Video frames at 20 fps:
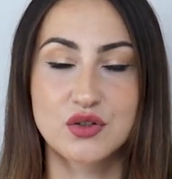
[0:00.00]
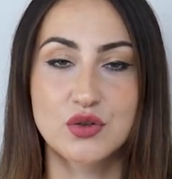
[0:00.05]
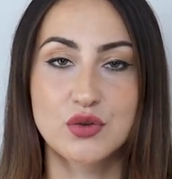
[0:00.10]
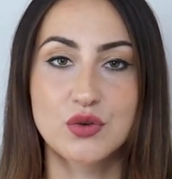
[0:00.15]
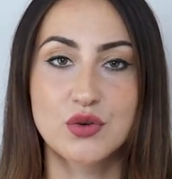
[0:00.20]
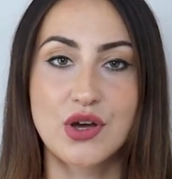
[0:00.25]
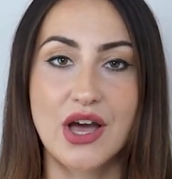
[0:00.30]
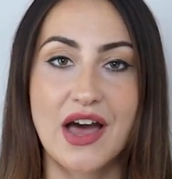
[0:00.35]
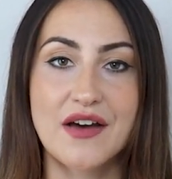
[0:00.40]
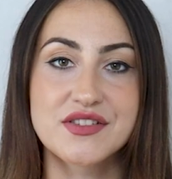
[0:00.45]

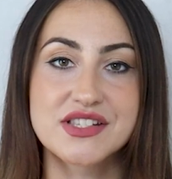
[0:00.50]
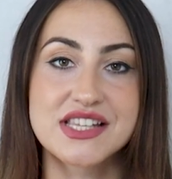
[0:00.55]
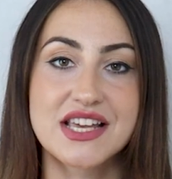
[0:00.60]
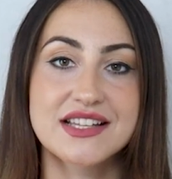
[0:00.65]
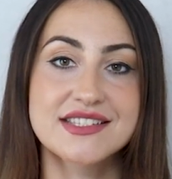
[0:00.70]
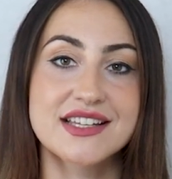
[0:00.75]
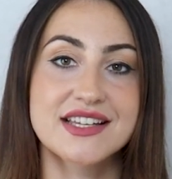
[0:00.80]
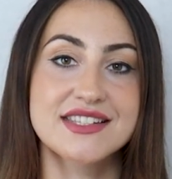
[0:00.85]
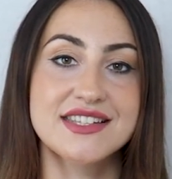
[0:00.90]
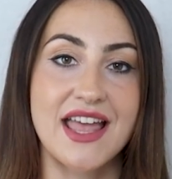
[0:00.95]
You have
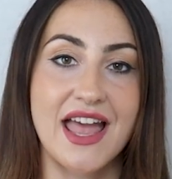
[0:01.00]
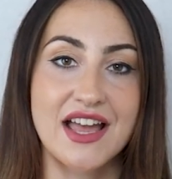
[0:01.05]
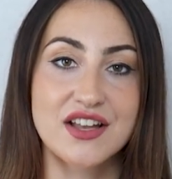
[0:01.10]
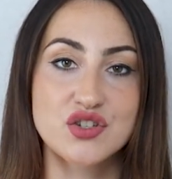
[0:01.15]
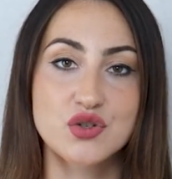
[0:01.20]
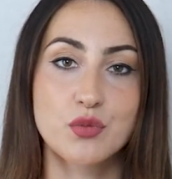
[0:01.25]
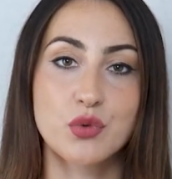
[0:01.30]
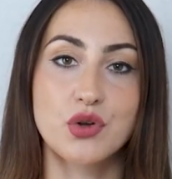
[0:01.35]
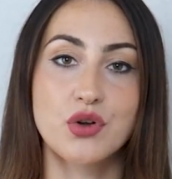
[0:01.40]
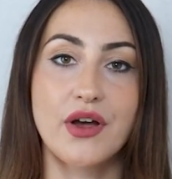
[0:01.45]
set a
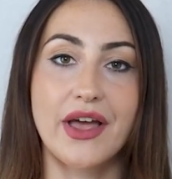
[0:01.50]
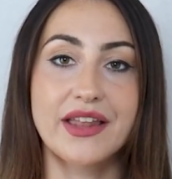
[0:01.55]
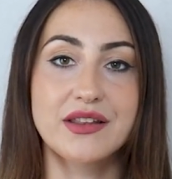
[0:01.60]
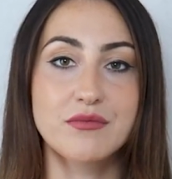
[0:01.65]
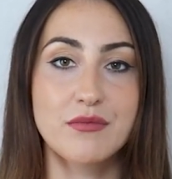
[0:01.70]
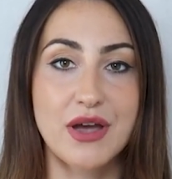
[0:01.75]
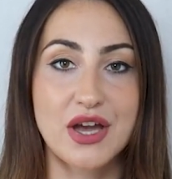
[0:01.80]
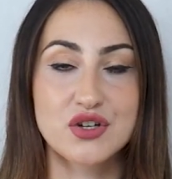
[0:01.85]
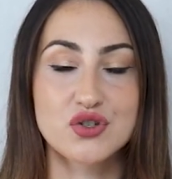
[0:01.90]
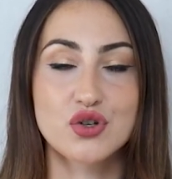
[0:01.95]
tangible
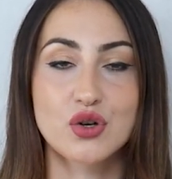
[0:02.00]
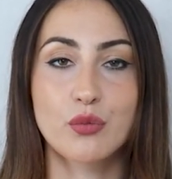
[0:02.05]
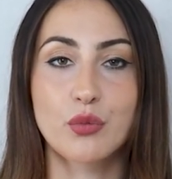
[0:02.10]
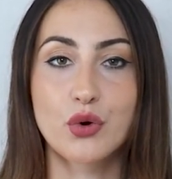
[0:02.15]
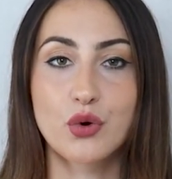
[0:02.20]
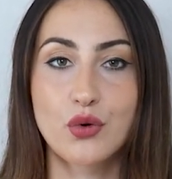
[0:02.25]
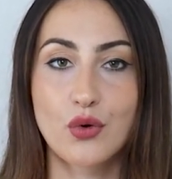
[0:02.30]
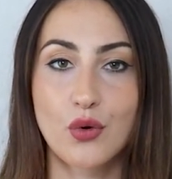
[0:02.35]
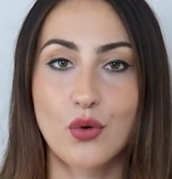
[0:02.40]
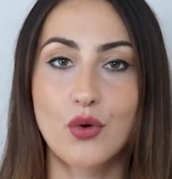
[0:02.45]
and
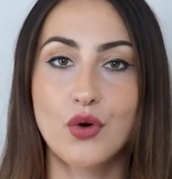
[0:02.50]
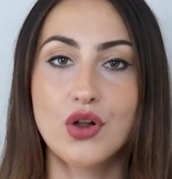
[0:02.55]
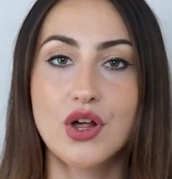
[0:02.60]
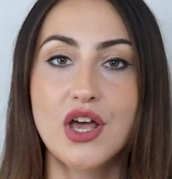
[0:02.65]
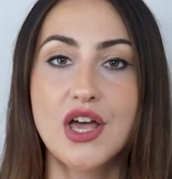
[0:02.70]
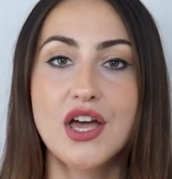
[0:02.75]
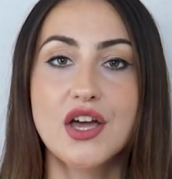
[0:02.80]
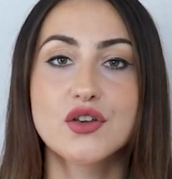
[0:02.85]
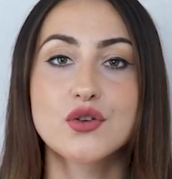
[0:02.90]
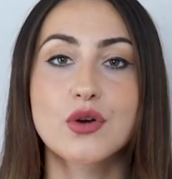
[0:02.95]
measurable
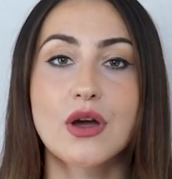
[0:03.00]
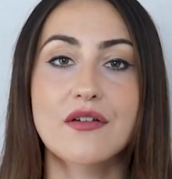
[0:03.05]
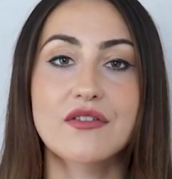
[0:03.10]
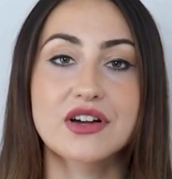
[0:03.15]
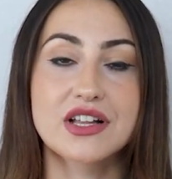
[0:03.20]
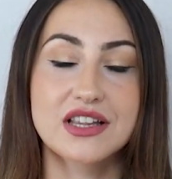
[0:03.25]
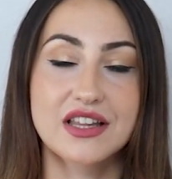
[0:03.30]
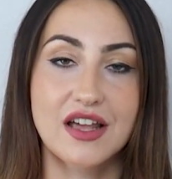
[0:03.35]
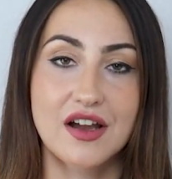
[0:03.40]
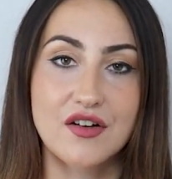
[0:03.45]
goal, you
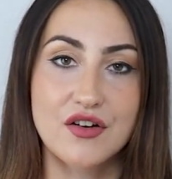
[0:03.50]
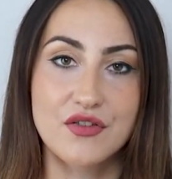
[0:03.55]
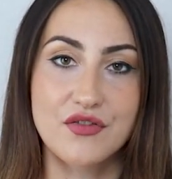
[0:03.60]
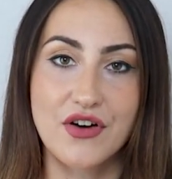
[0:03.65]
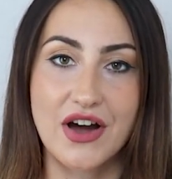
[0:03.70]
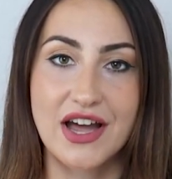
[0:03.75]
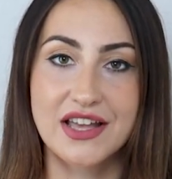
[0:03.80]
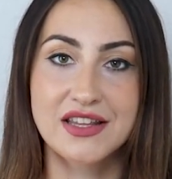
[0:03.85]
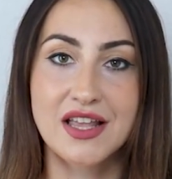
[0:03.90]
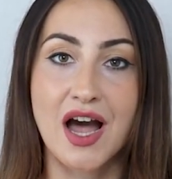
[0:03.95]
have
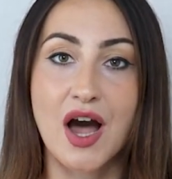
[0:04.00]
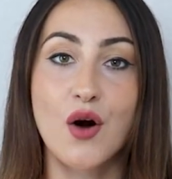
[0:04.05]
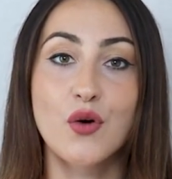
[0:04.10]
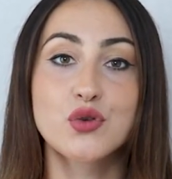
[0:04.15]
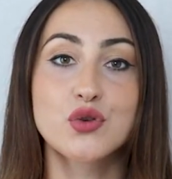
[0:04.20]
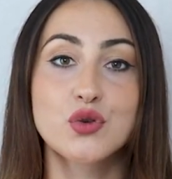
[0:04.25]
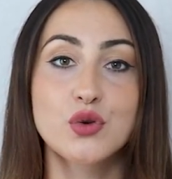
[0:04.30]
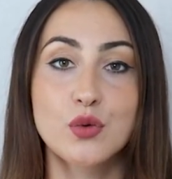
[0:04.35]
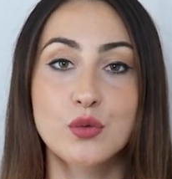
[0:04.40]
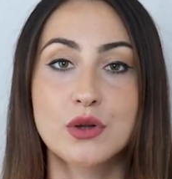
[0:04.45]
clarified how
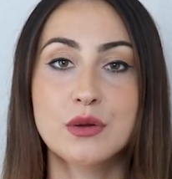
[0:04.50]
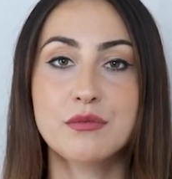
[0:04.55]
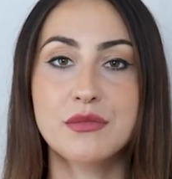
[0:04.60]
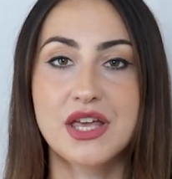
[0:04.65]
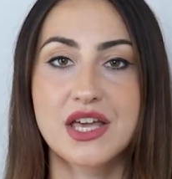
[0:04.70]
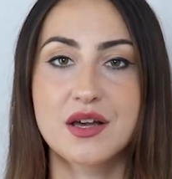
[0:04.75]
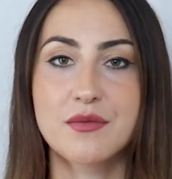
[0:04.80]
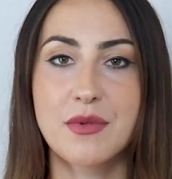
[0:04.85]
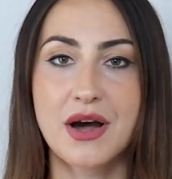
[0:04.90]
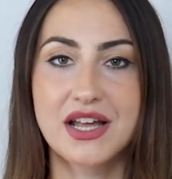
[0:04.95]
you will
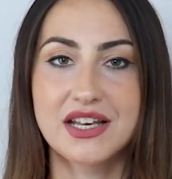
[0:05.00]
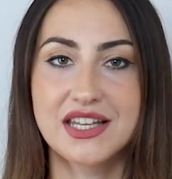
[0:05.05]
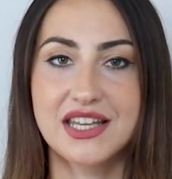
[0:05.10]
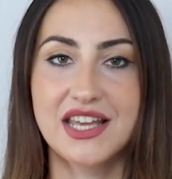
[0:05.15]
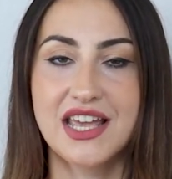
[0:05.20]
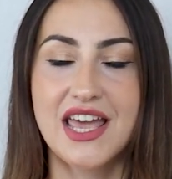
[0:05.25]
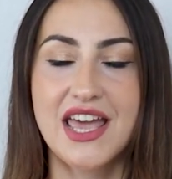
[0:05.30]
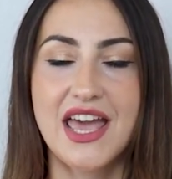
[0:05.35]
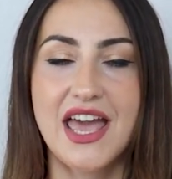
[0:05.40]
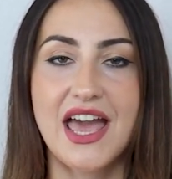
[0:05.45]
make
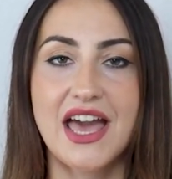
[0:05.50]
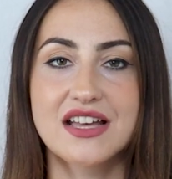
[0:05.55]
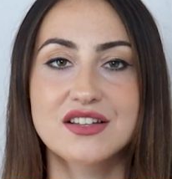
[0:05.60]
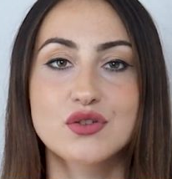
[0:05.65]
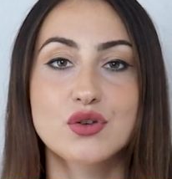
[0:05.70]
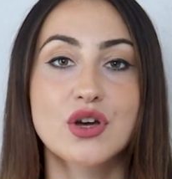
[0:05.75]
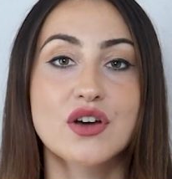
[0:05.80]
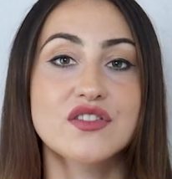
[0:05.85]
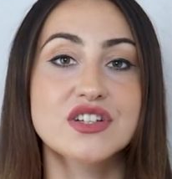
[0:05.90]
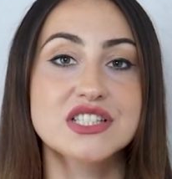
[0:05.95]
money,
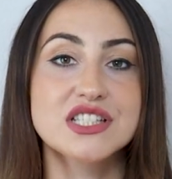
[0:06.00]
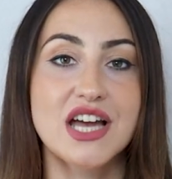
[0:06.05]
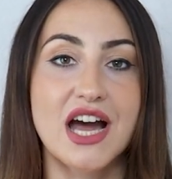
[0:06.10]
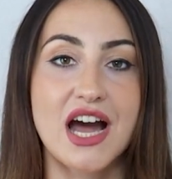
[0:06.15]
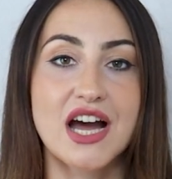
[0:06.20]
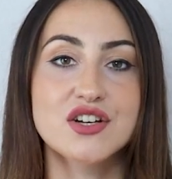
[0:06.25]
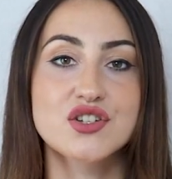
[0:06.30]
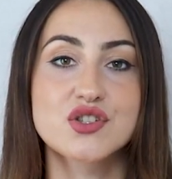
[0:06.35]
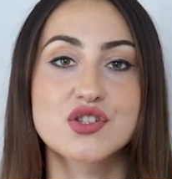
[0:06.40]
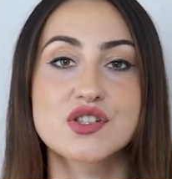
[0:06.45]
and you have
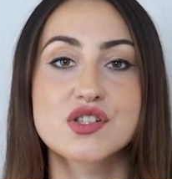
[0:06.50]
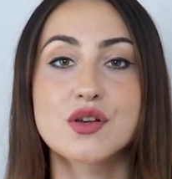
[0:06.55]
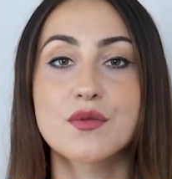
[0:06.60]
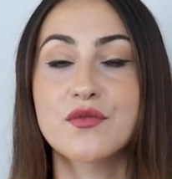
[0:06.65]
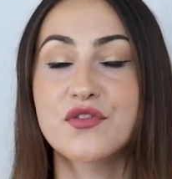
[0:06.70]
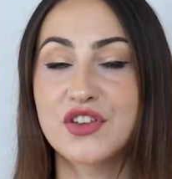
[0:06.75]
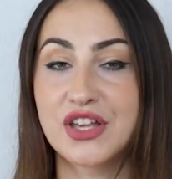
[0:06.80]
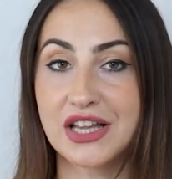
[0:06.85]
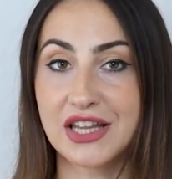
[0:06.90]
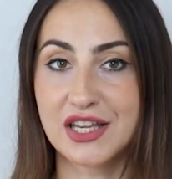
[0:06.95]
attached
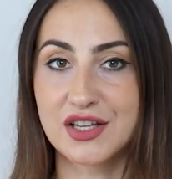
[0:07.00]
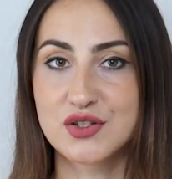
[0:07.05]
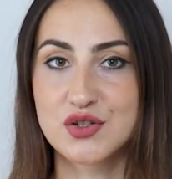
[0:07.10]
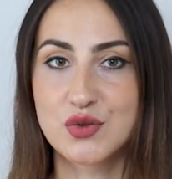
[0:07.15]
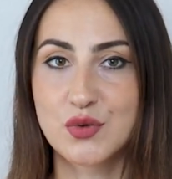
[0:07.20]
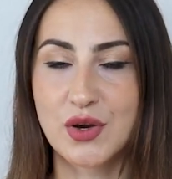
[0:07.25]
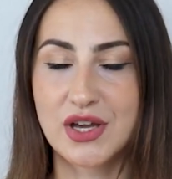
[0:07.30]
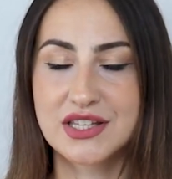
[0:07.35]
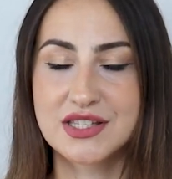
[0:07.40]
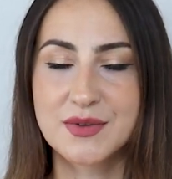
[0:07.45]
some feeling
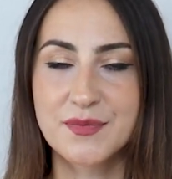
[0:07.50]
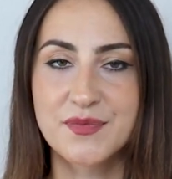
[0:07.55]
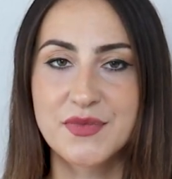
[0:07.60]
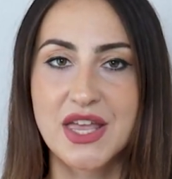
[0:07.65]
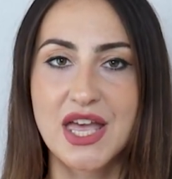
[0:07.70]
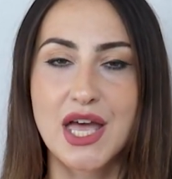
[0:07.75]
to it.